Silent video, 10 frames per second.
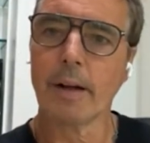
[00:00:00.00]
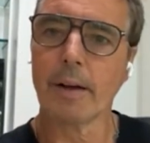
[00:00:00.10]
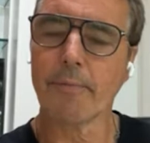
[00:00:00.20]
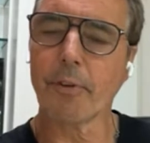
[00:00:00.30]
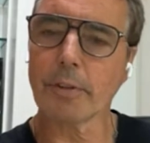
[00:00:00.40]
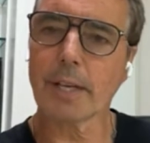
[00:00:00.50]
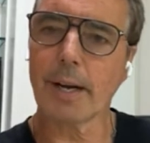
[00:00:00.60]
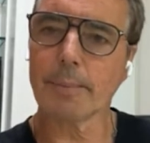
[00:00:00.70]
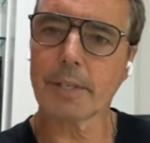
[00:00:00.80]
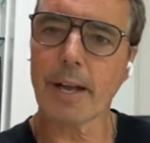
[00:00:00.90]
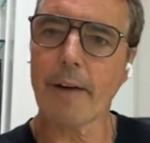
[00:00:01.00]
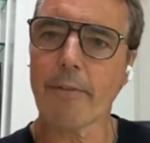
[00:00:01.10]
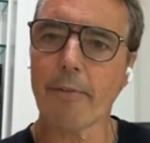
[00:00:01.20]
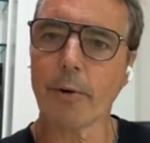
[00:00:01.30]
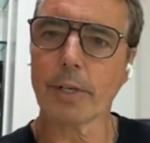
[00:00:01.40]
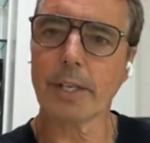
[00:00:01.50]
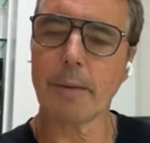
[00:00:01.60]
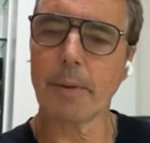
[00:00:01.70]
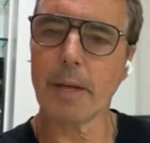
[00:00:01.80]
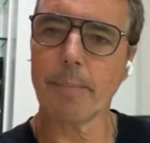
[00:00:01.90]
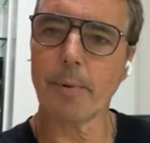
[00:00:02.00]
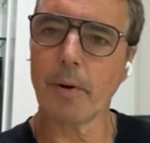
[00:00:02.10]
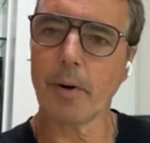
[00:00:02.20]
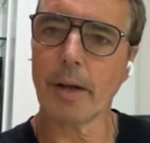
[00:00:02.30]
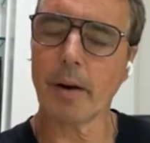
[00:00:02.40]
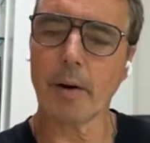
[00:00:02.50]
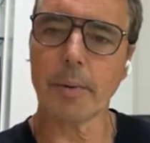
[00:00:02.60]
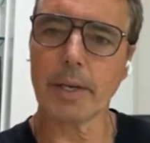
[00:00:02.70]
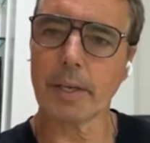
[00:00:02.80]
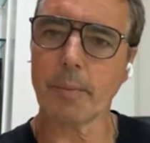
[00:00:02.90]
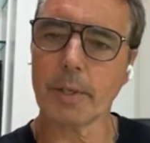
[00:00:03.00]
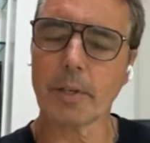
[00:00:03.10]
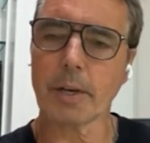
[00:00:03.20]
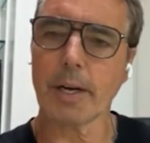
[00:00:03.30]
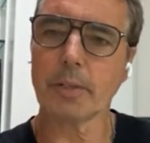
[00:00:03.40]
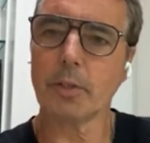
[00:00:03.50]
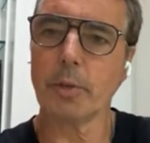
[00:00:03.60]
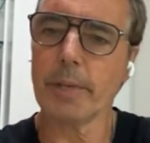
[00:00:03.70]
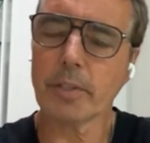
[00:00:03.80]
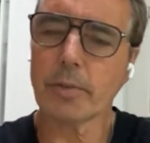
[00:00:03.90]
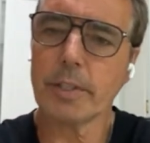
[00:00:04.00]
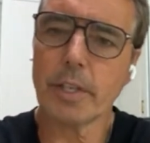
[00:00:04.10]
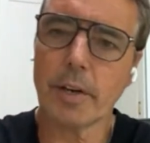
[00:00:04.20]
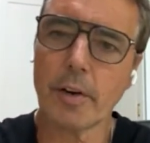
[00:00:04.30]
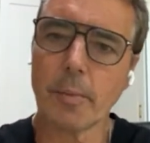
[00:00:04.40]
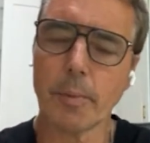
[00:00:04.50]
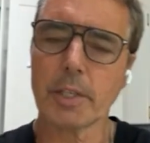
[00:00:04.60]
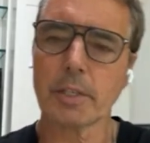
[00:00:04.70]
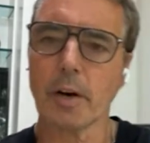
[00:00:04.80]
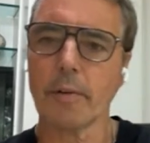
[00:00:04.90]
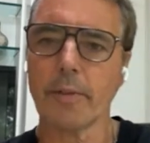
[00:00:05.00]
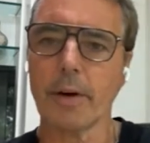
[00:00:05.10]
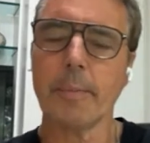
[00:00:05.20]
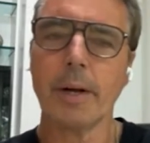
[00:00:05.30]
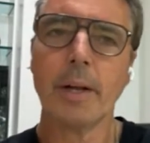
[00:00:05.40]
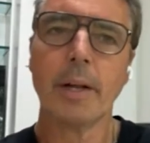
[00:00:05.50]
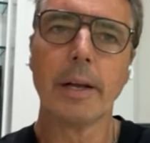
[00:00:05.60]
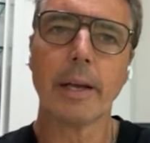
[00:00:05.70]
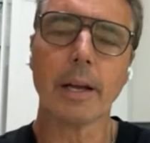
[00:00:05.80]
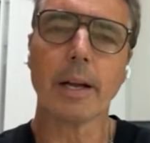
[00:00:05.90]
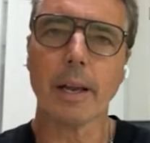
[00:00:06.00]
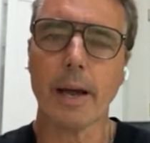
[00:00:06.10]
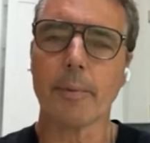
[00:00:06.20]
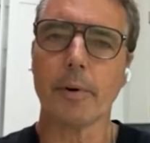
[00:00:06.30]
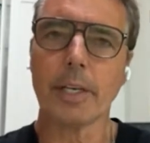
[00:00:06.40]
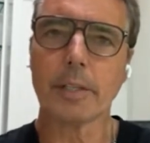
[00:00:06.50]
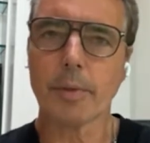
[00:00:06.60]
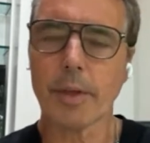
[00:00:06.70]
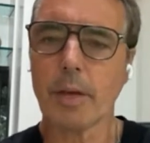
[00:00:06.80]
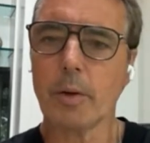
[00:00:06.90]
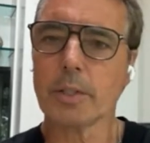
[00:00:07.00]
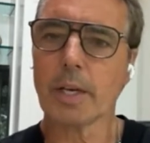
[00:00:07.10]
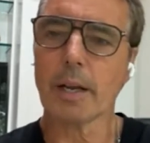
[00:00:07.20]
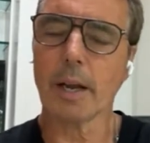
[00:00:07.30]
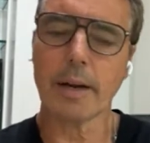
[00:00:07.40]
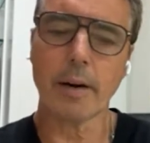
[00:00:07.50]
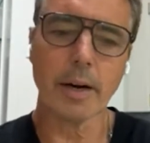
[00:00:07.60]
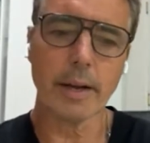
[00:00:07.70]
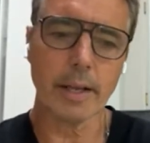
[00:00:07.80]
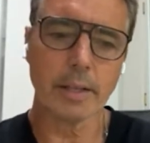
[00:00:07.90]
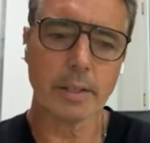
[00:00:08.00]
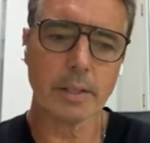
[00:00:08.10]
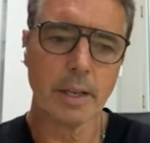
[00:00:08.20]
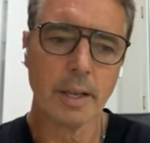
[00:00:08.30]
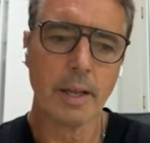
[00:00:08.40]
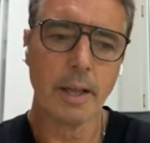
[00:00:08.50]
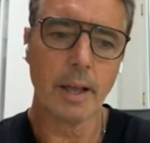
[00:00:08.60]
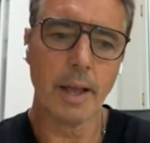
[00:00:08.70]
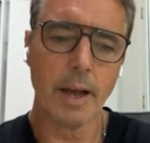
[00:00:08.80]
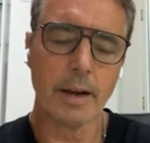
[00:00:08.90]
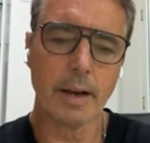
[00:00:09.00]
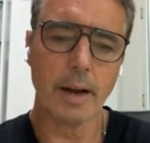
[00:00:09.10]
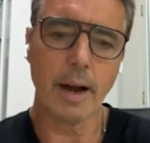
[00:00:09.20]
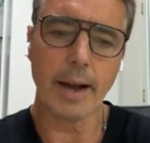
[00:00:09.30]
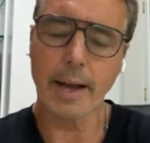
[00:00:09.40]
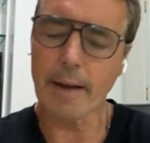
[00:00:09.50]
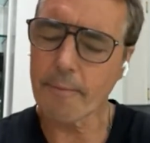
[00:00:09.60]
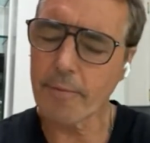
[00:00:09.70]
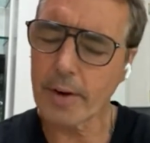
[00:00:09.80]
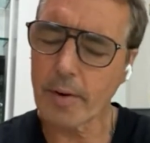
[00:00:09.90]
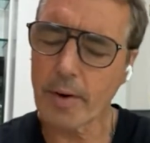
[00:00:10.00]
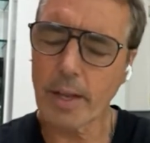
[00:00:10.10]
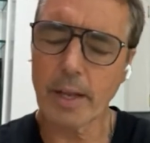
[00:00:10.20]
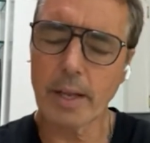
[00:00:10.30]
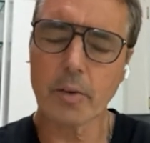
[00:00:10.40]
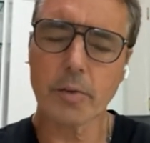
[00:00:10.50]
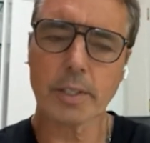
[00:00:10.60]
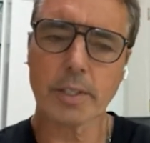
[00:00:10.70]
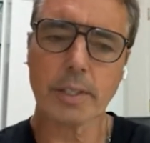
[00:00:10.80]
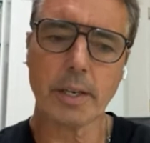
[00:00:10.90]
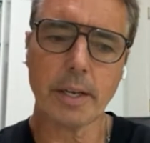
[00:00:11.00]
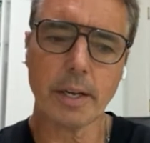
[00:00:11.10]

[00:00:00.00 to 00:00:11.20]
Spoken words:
a full-time staff of 14 people. And all we did, we took on 2 mysteries a year and we solved them in collaboration with a huge online audience. And I got very interested